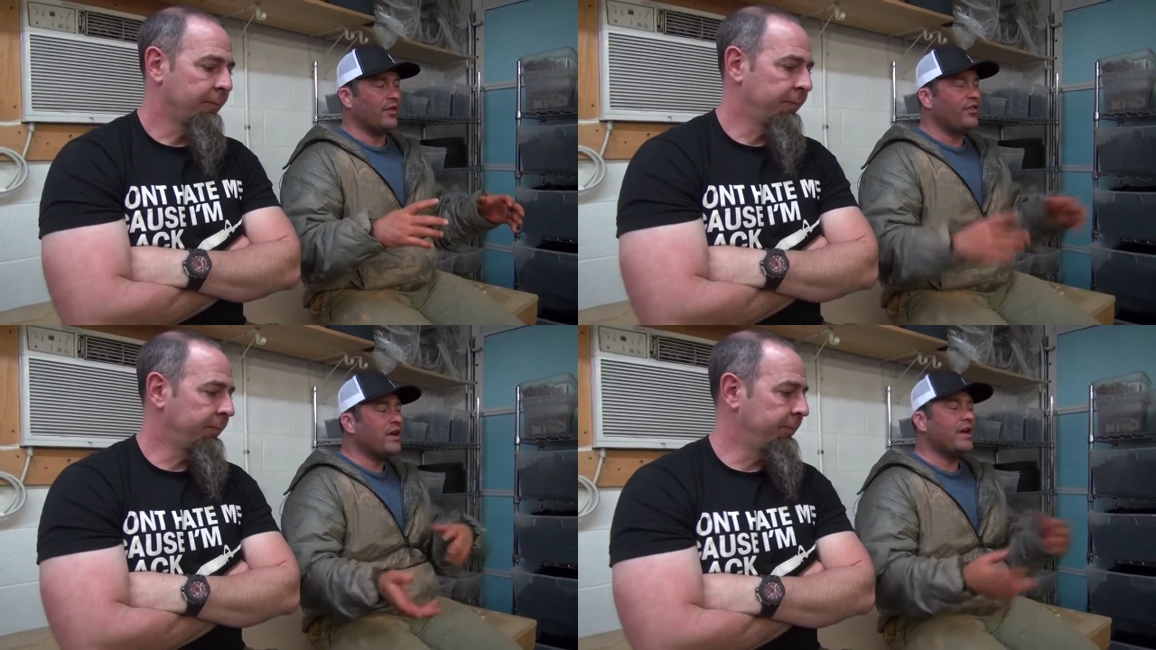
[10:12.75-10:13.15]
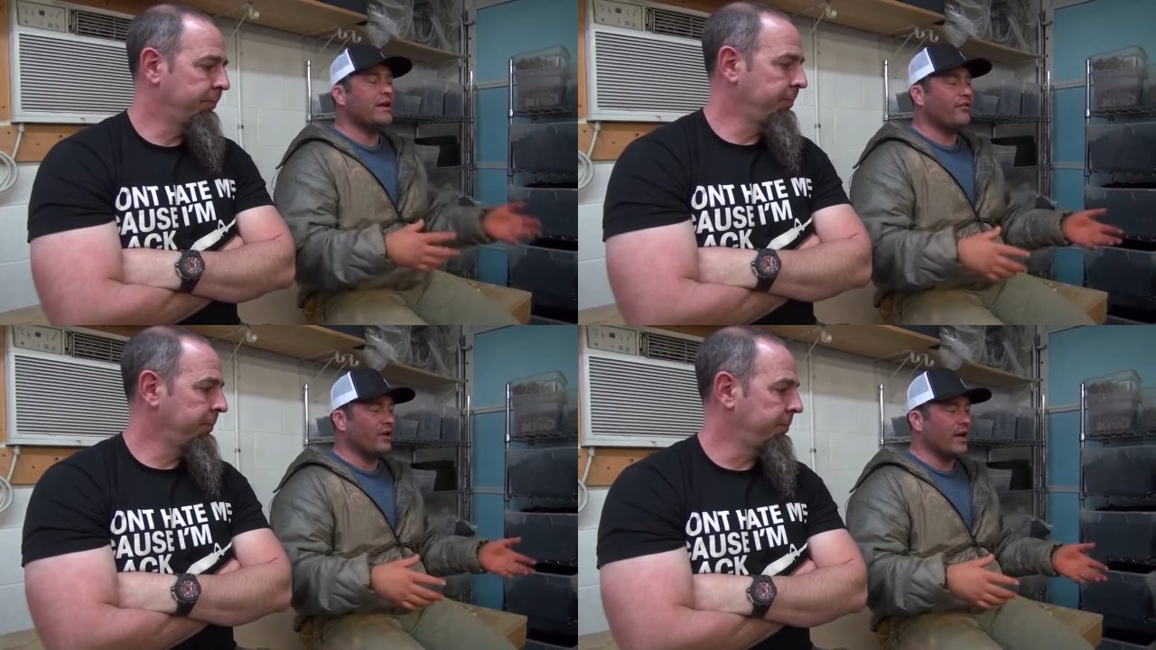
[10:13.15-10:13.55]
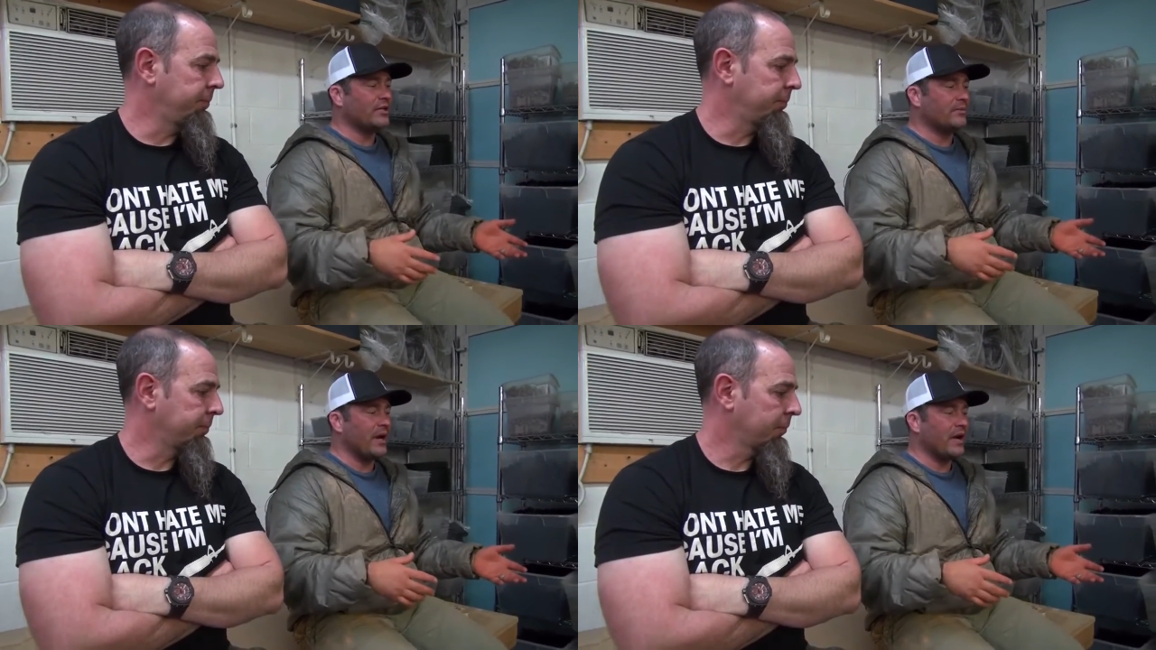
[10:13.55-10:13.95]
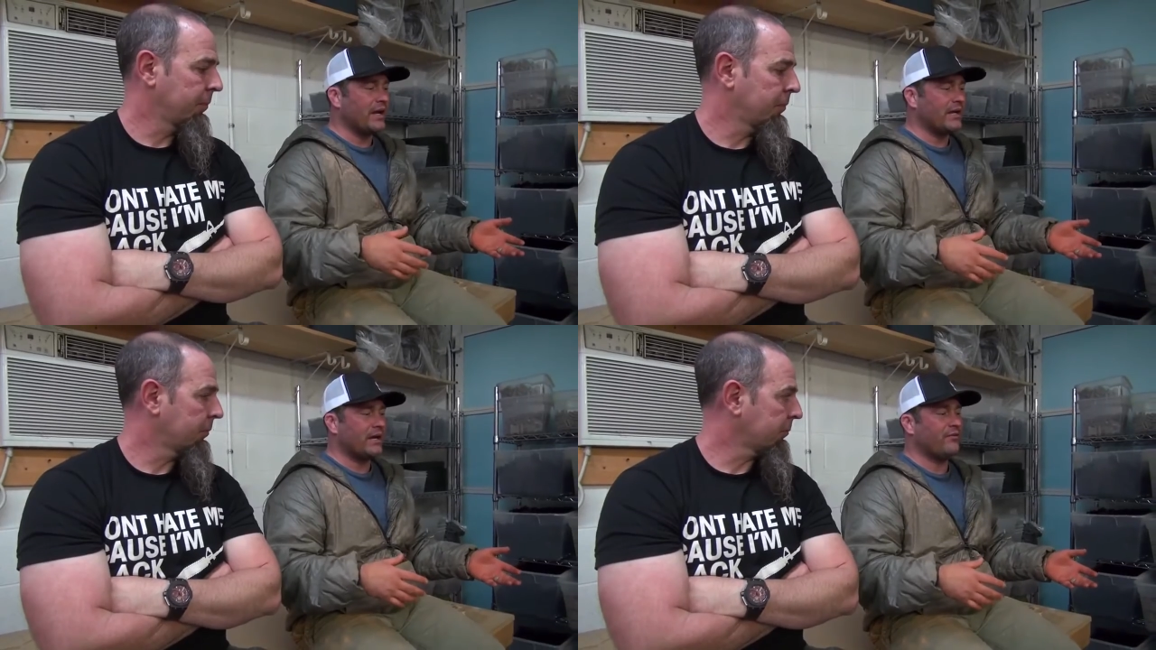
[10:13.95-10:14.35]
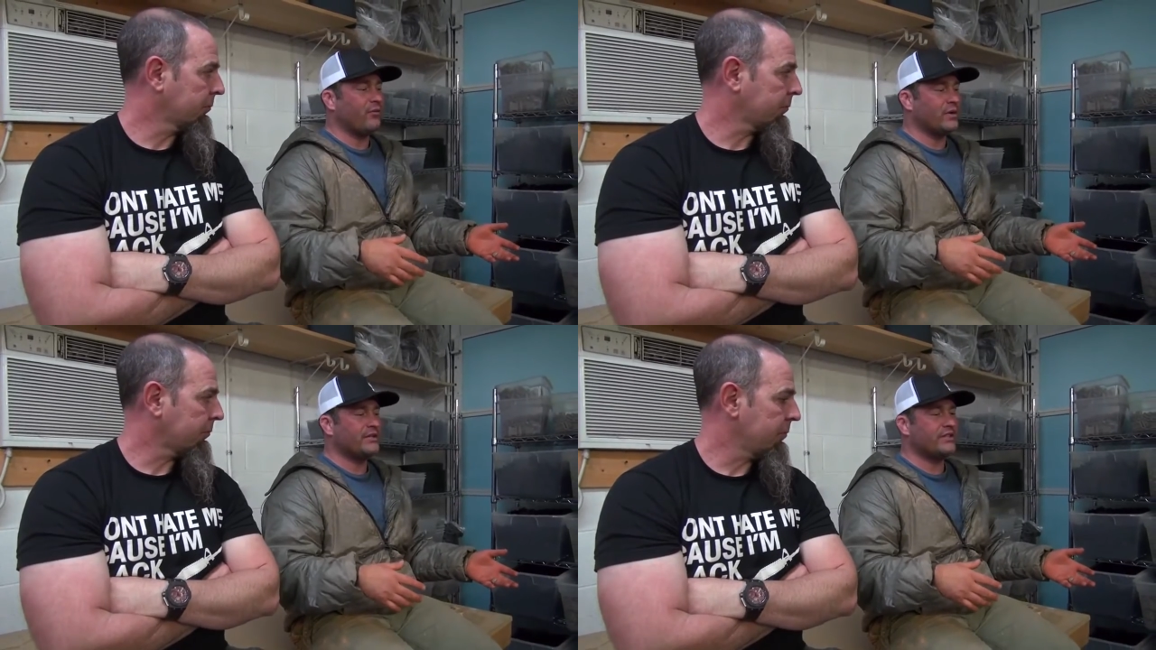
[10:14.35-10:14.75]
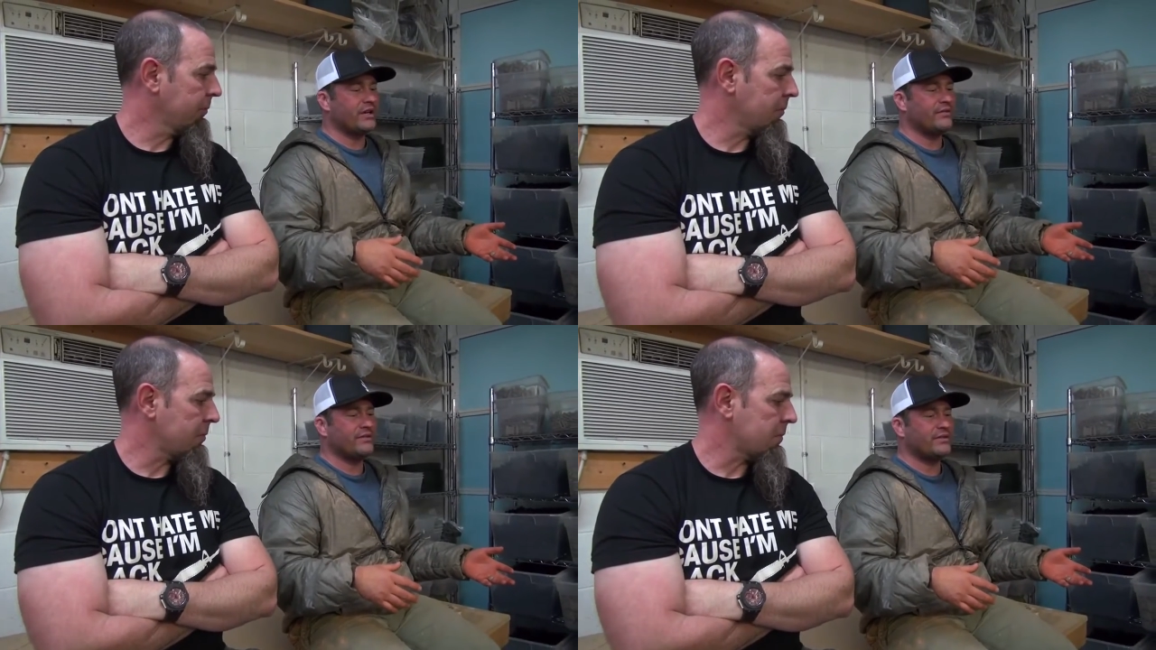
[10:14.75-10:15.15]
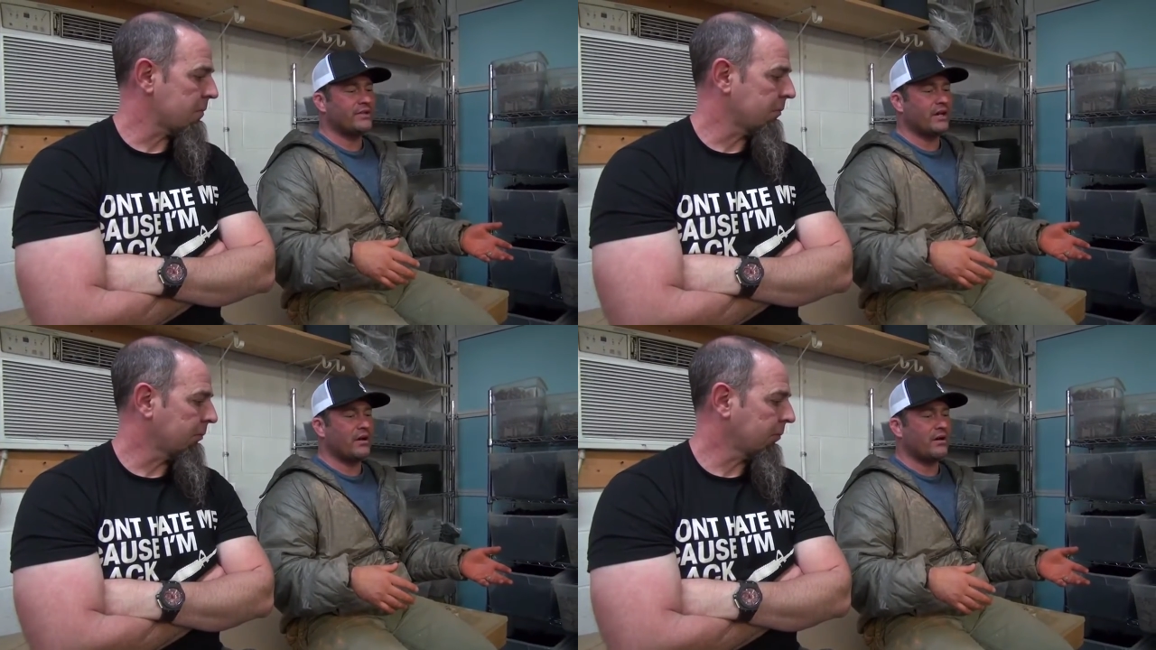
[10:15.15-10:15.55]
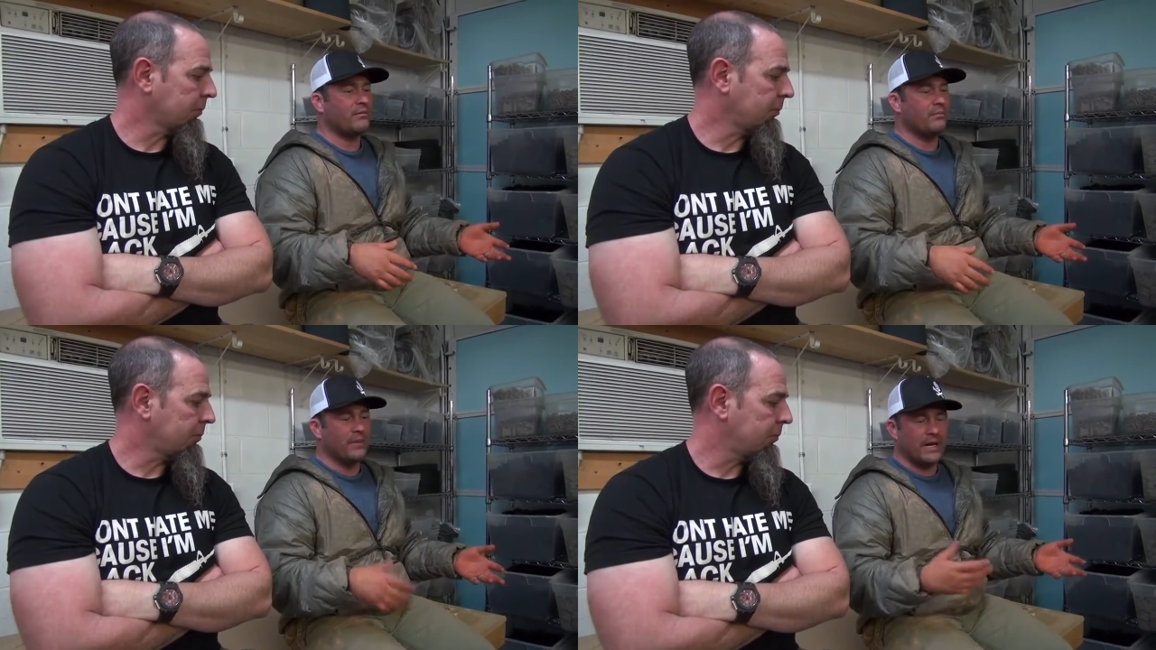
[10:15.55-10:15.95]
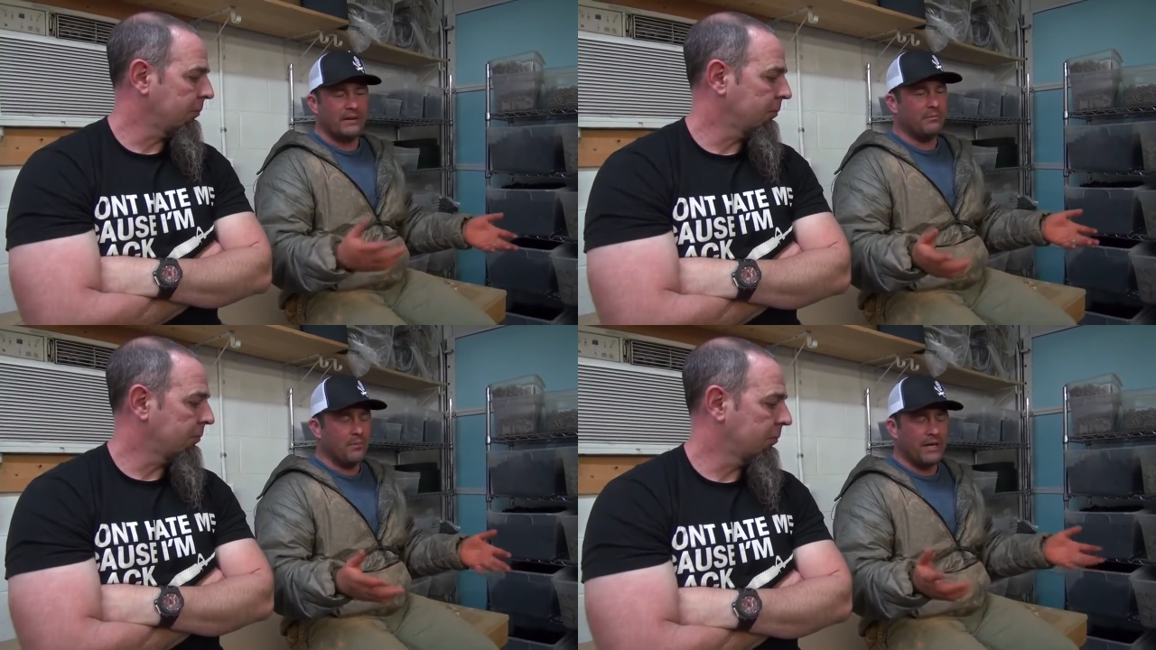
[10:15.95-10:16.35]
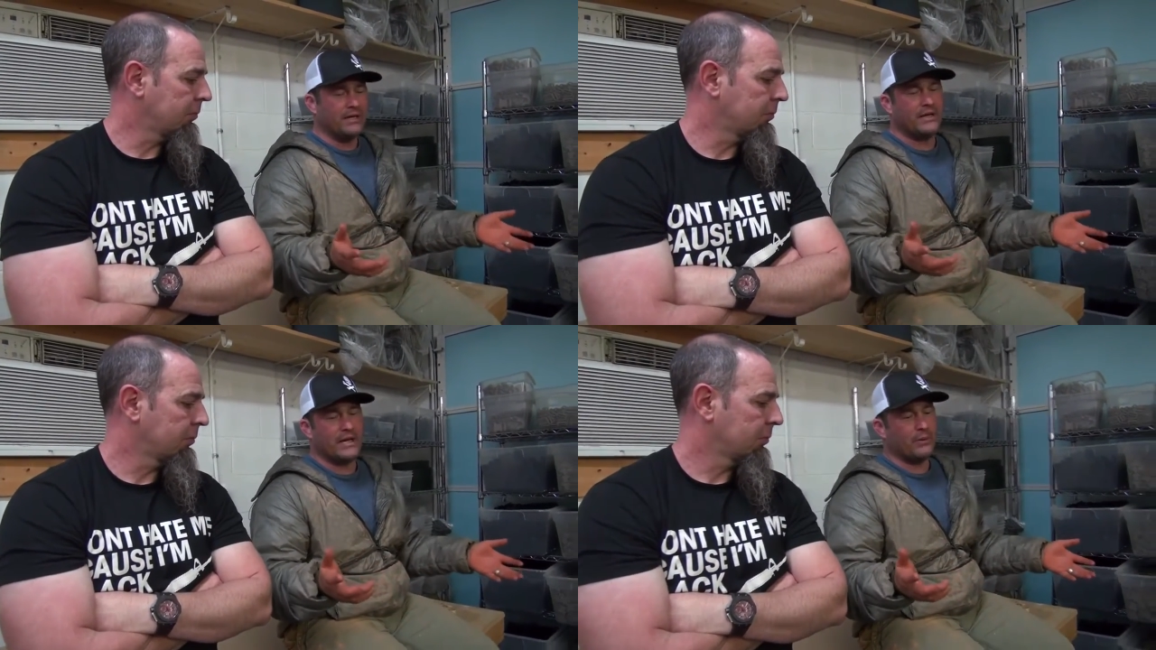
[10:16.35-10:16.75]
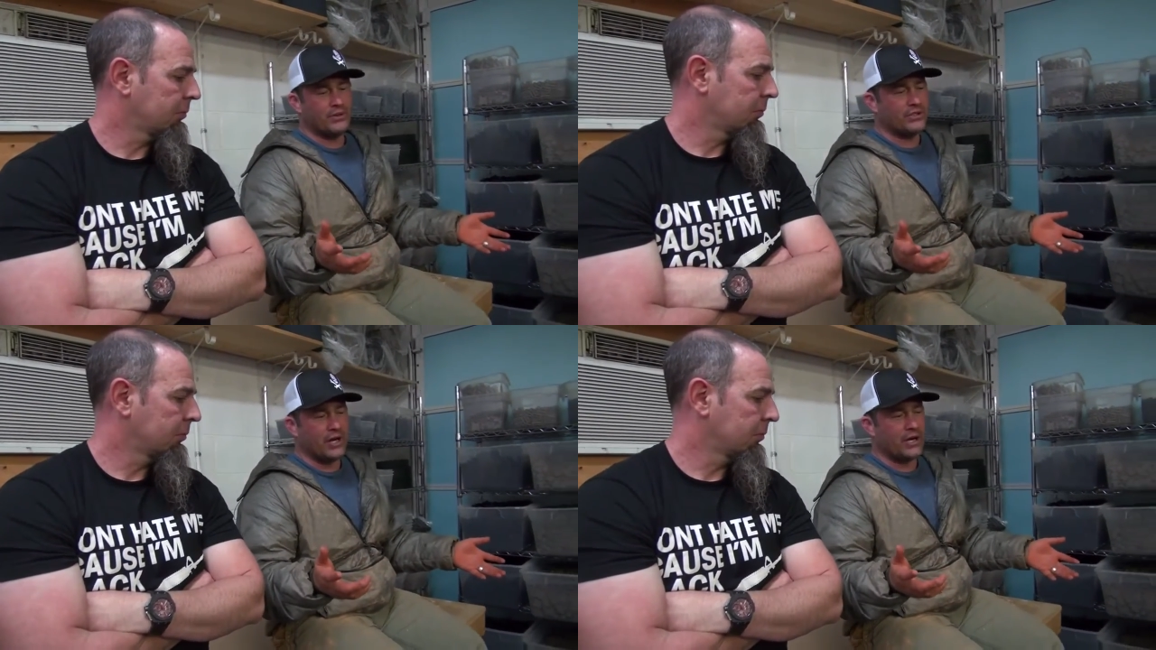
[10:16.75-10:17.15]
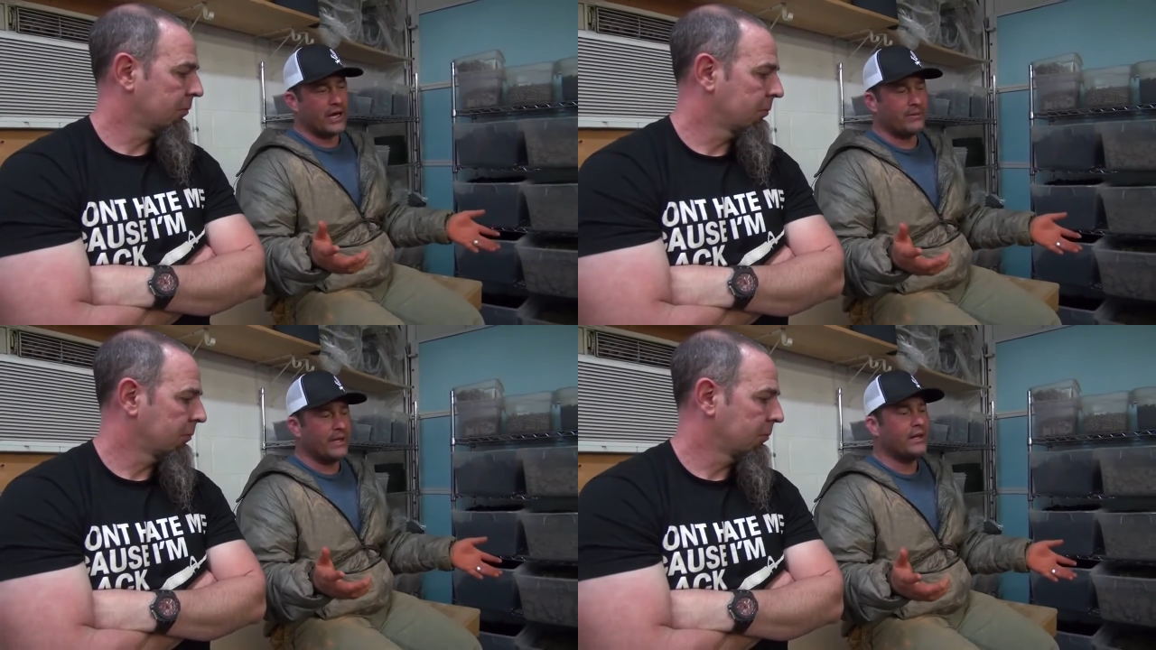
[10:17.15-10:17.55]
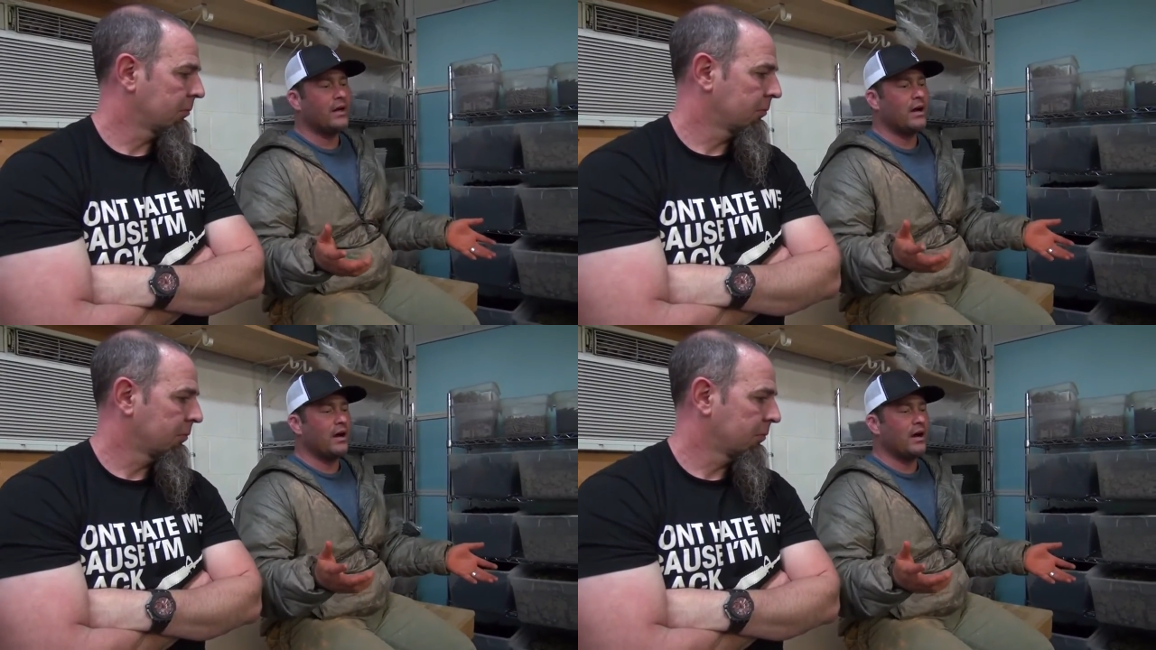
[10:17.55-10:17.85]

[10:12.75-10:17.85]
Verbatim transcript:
Speaker 1: thing I never liked about AK-47s, mainly they were shot at me.